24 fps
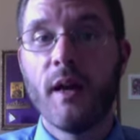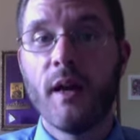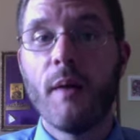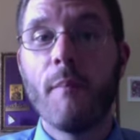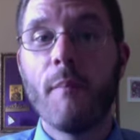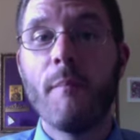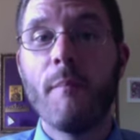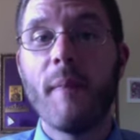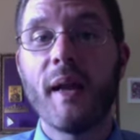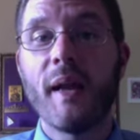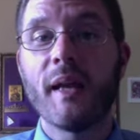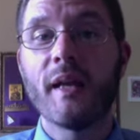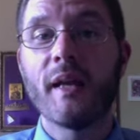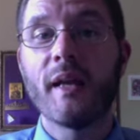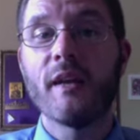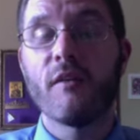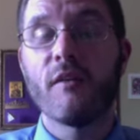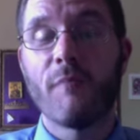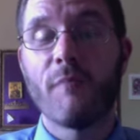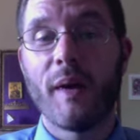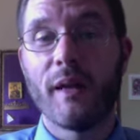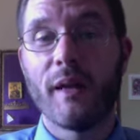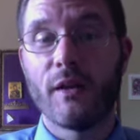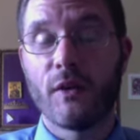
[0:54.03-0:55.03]
many of
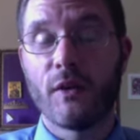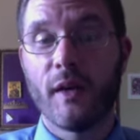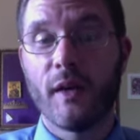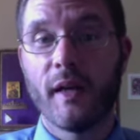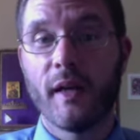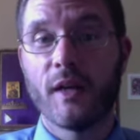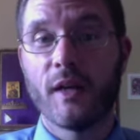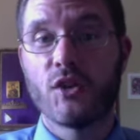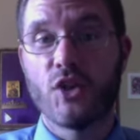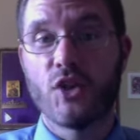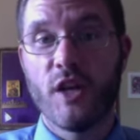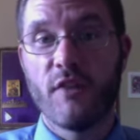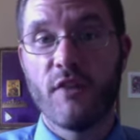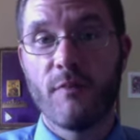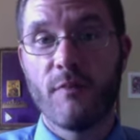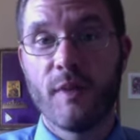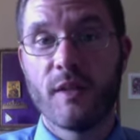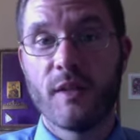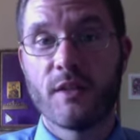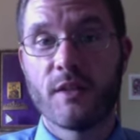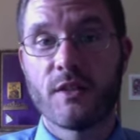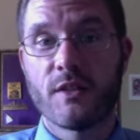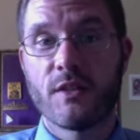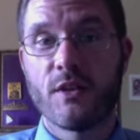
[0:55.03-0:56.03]
my learning
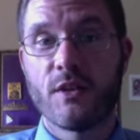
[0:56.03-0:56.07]
achievements